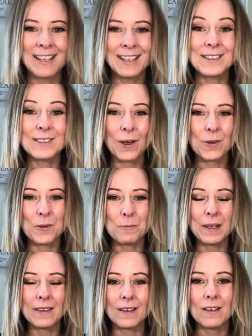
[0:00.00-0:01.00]
So the
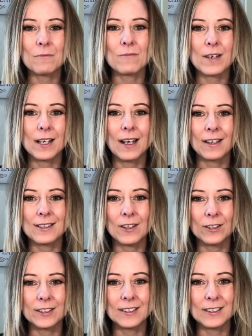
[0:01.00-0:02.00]
bit that I'm really
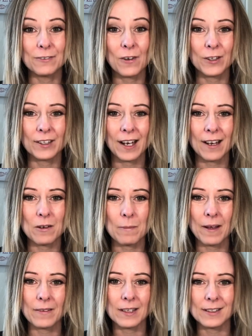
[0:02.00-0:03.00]
excited to find out
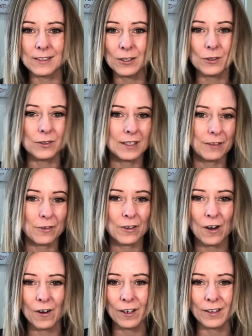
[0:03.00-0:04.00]
about these two different
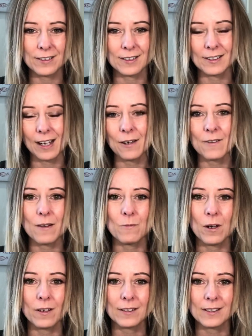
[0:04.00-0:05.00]
irons and how they
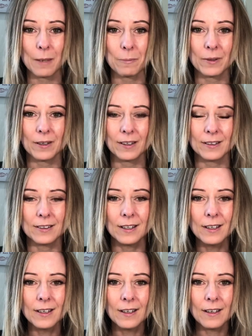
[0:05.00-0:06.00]
work separately,
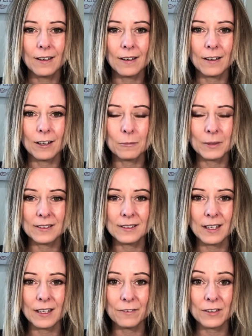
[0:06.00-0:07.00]
and
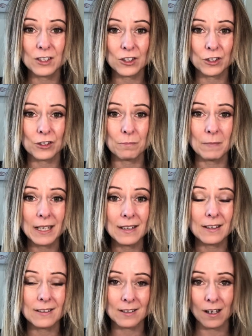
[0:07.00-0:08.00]
see if it's just me
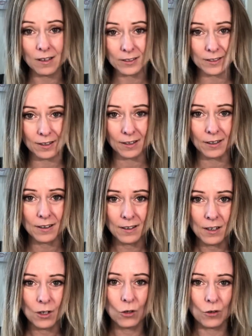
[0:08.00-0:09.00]
that's lost it,
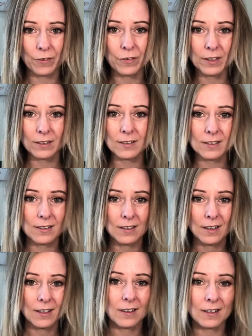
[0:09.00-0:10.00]
or if it's
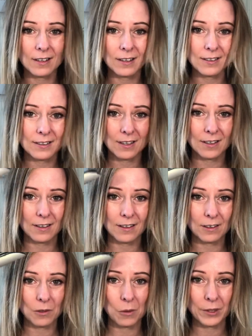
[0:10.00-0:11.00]
these that are not
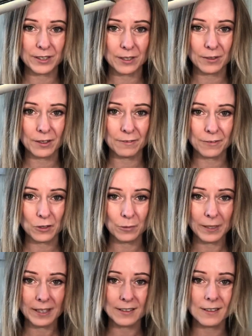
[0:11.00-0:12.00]
quite doing it for
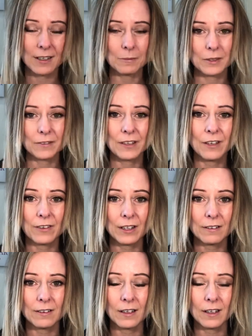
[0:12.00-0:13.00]
me in terms of giving
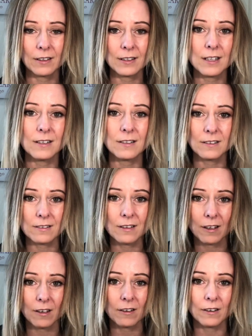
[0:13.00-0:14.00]
a decent
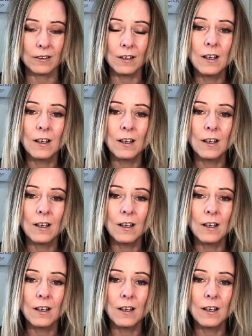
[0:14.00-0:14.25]
curl